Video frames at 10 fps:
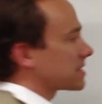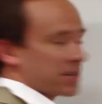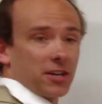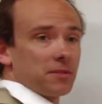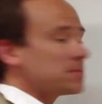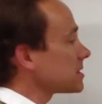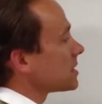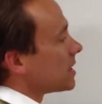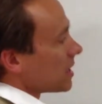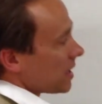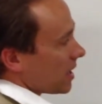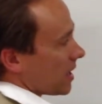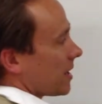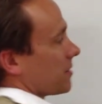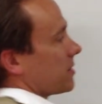terms.
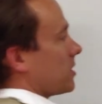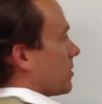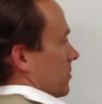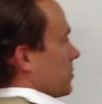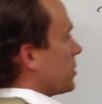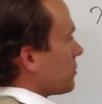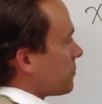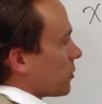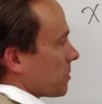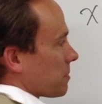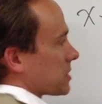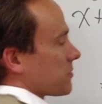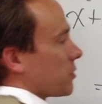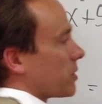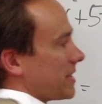Uh, you know, 4 plus
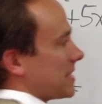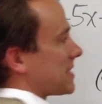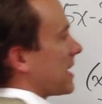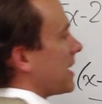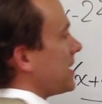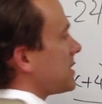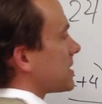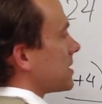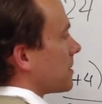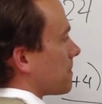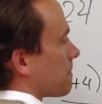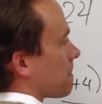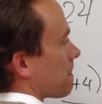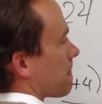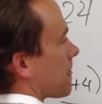4 is 8.
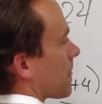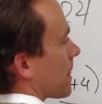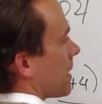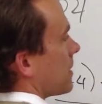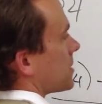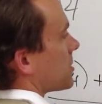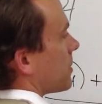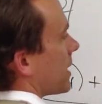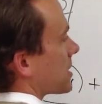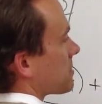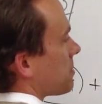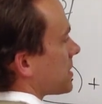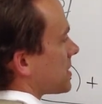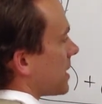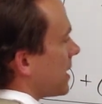So x
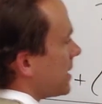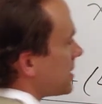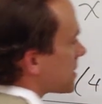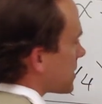plus 8